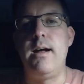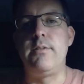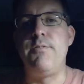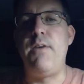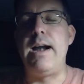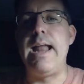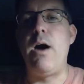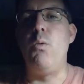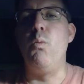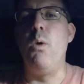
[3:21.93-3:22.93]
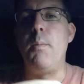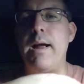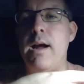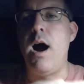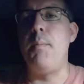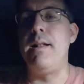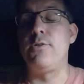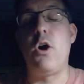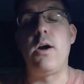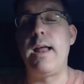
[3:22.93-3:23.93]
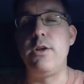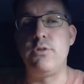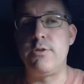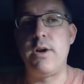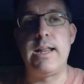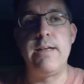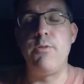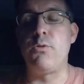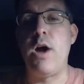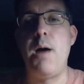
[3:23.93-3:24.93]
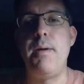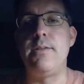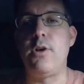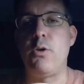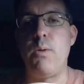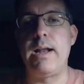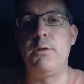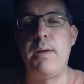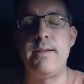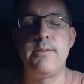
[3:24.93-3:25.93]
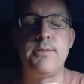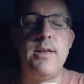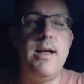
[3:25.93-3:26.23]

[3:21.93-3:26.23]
to find out what my comments are, and I usually try to give those comments on a regular basis.